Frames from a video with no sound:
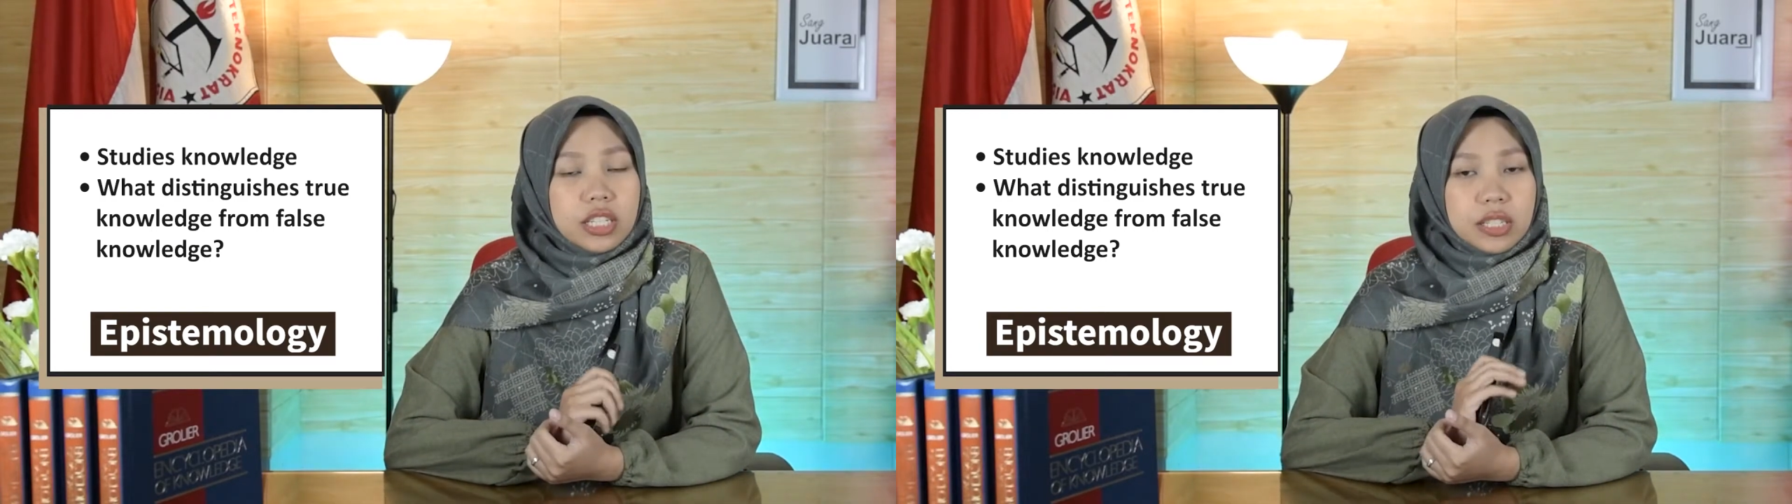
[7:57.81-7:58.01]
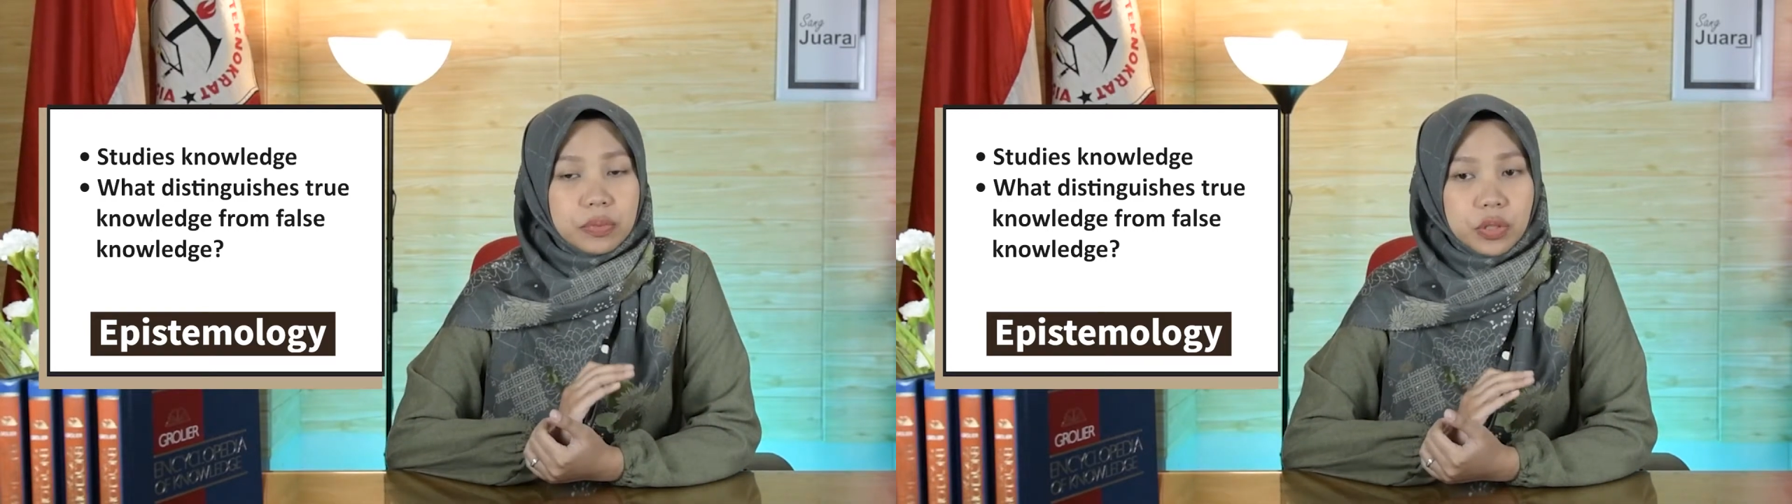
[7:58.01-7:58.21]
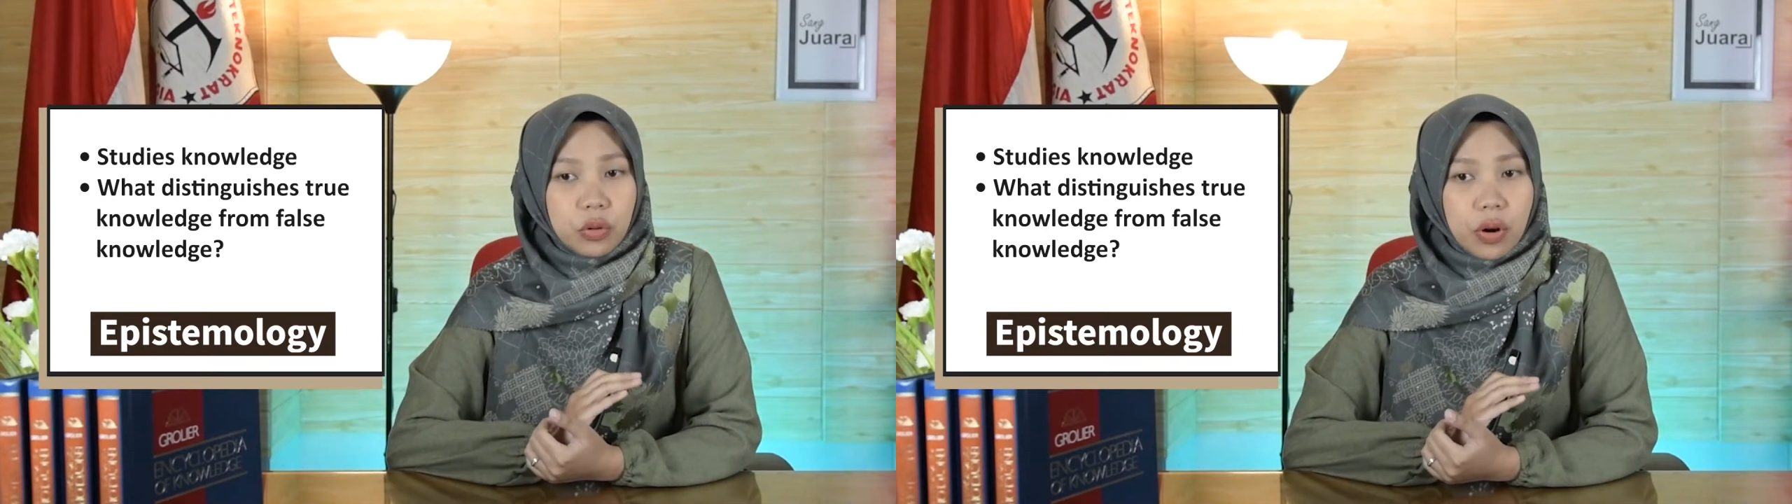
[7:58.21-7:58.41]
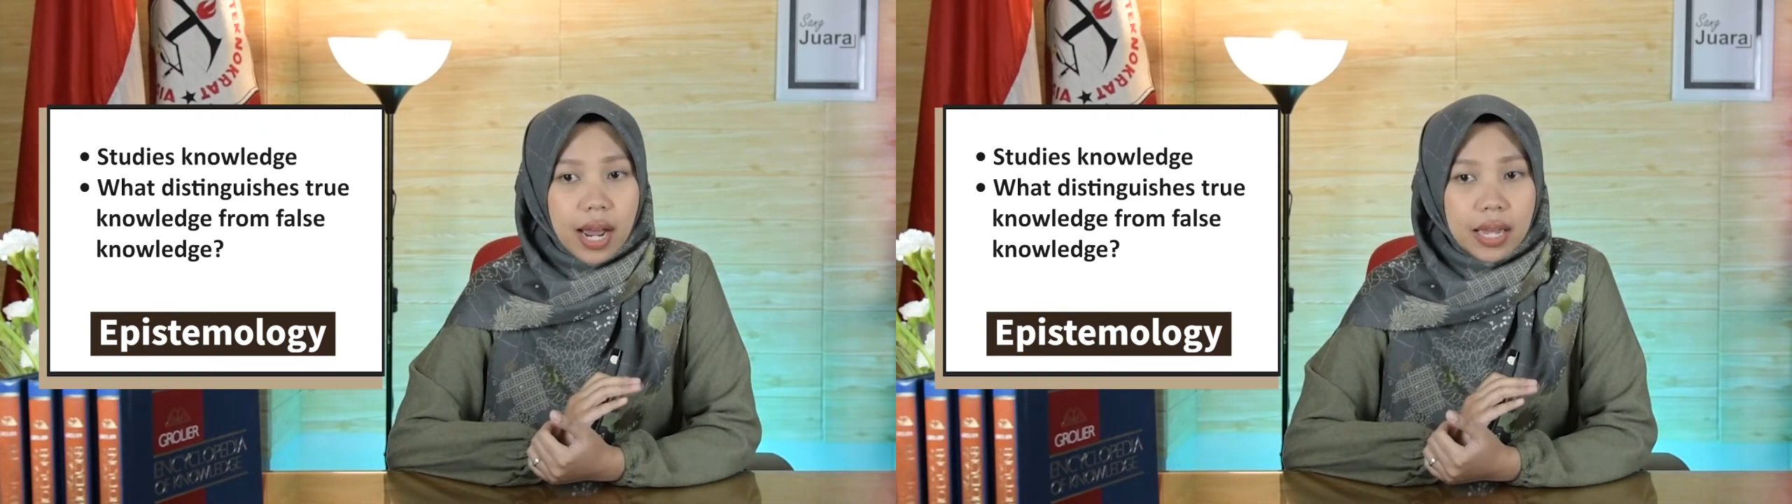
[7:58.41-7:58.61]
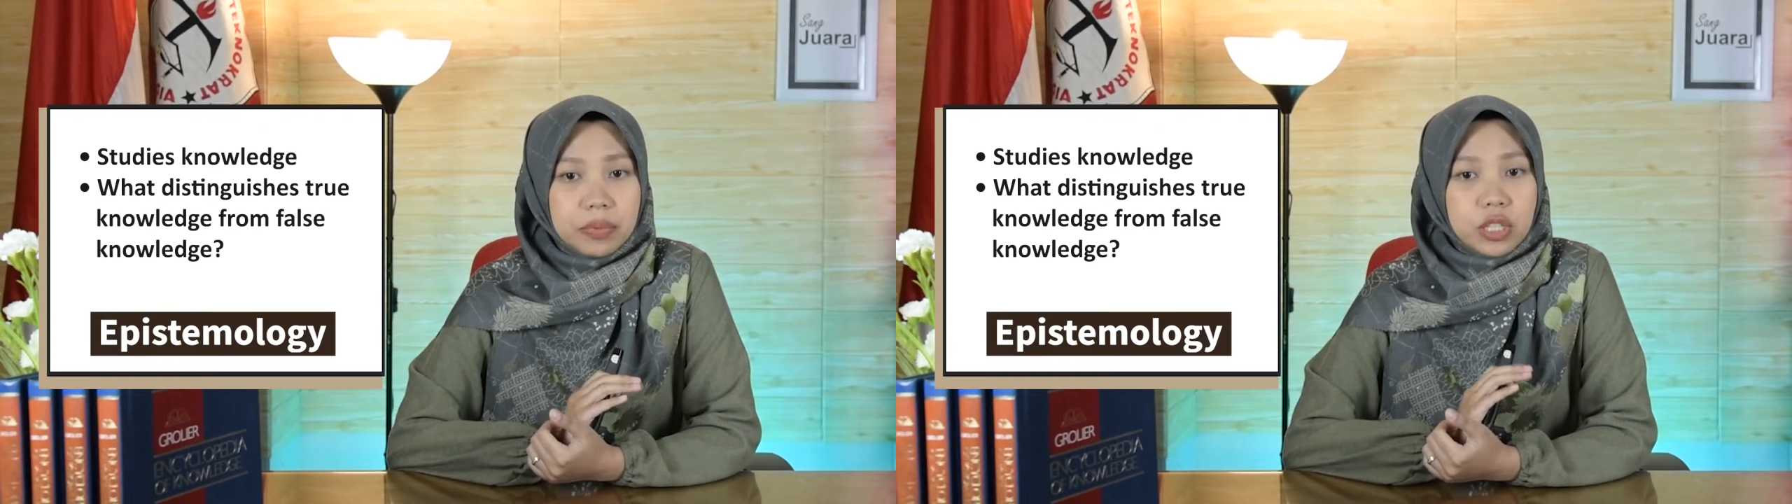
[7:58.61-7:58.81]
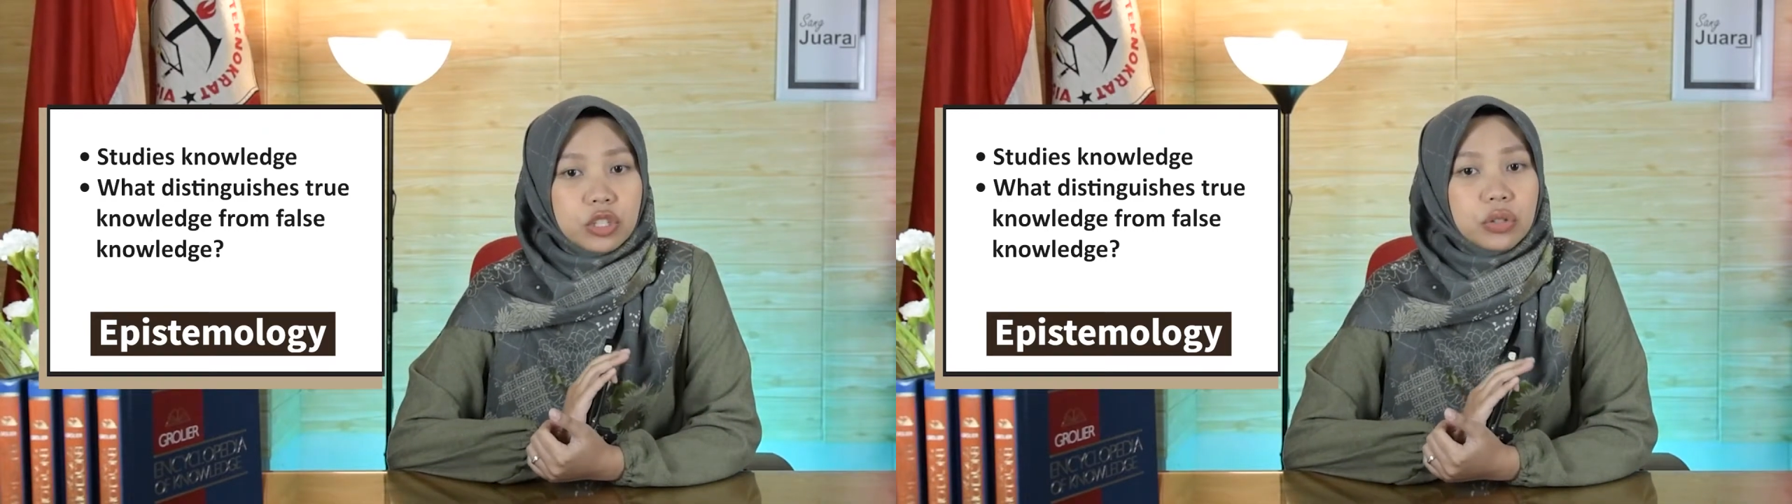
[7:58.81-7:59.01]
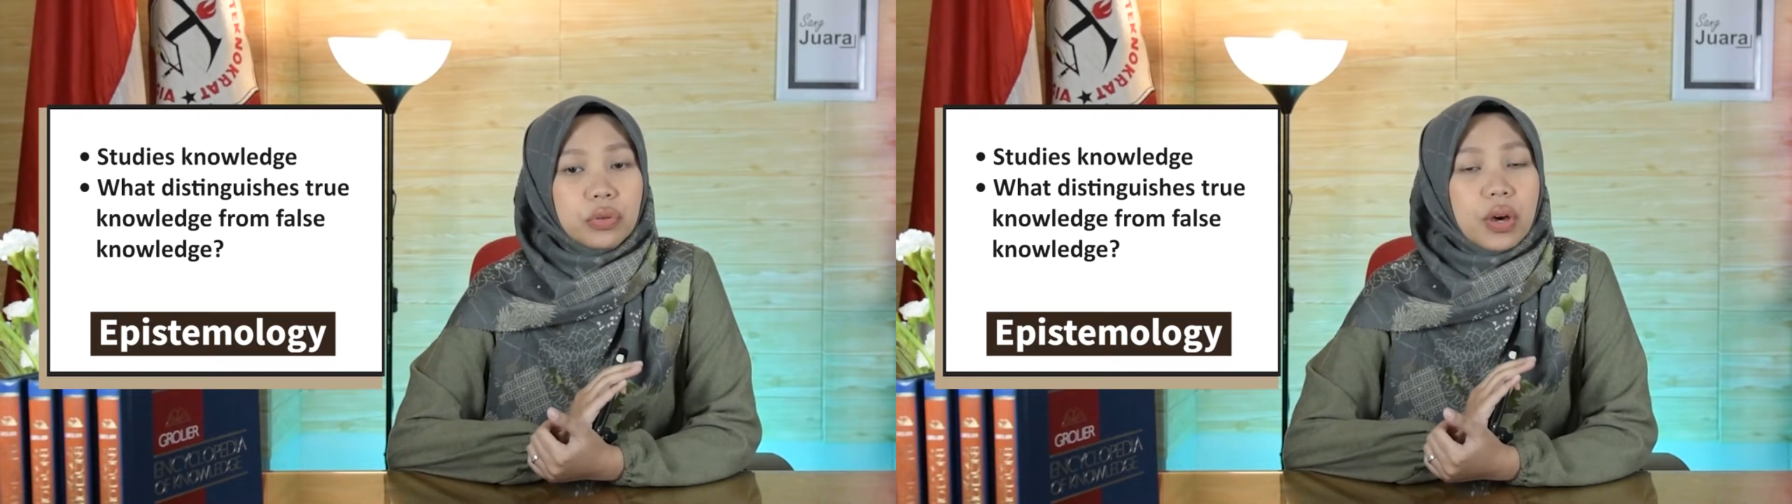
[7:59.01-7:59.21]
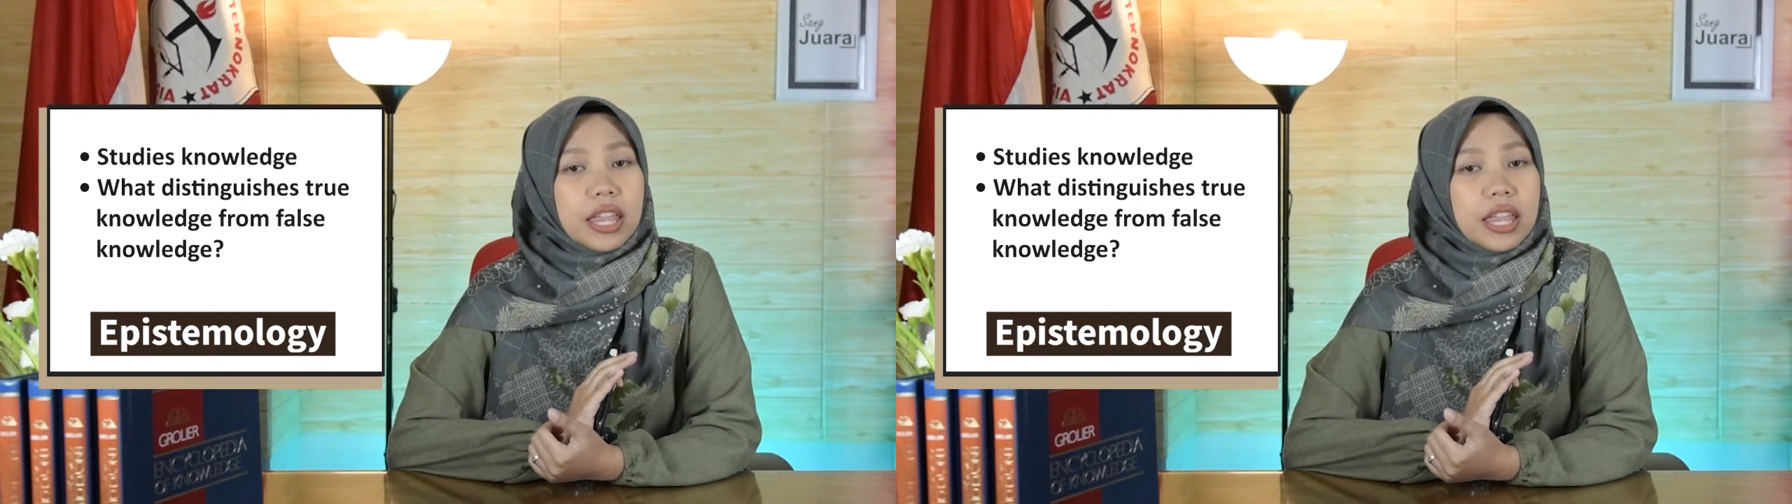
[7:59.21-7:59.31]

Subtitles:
subscribes to